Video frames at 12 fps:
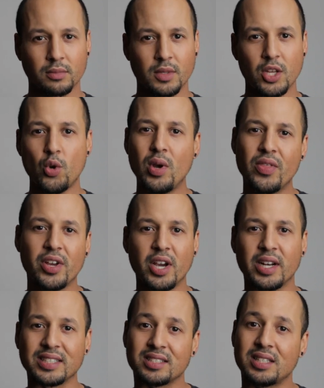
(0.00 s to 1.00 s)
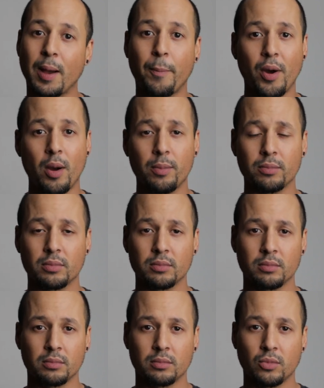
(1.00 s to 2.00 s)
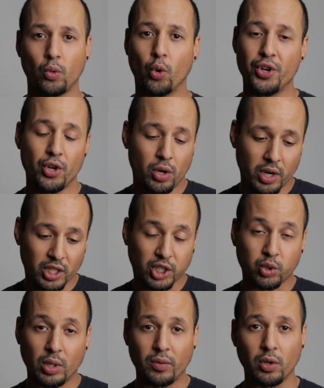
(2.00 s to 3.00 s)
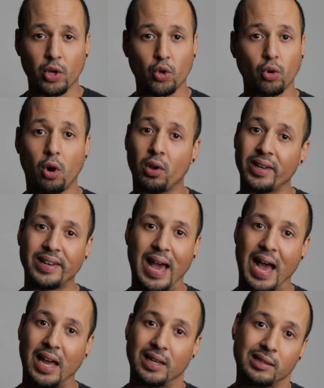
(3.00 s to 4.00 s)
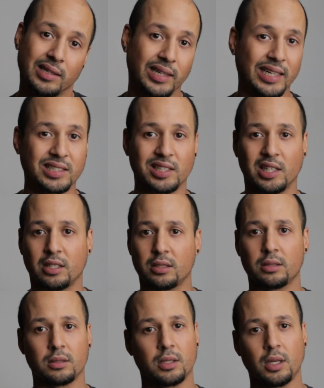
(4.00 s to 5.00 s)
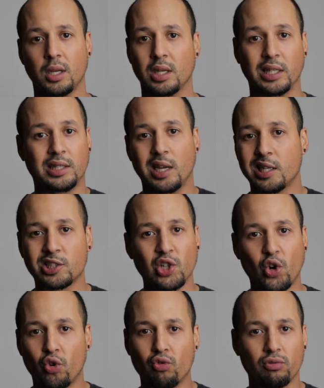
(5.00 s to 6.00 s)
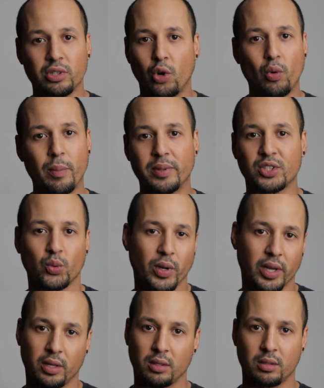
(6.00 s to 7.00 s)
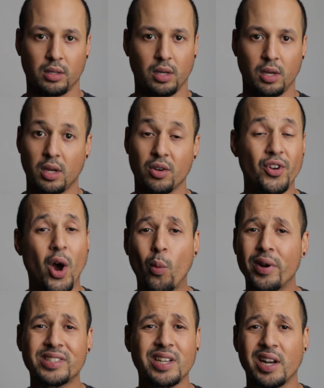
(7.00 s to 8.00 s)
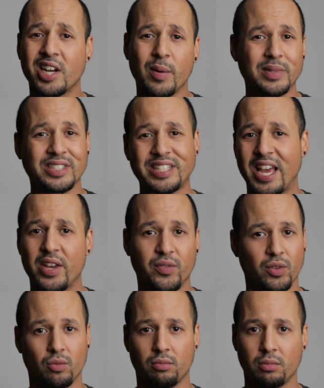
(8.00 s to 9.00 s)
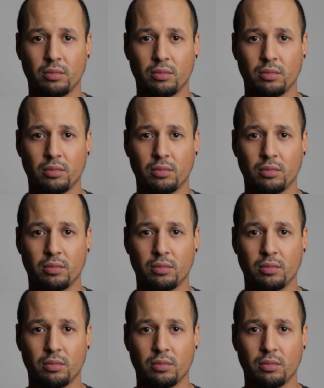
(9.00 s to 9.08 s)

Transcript: you either going to step up or you're going to shrivel and crawl and die. And that's it. Like, there is no in between. No one is going to come and save you.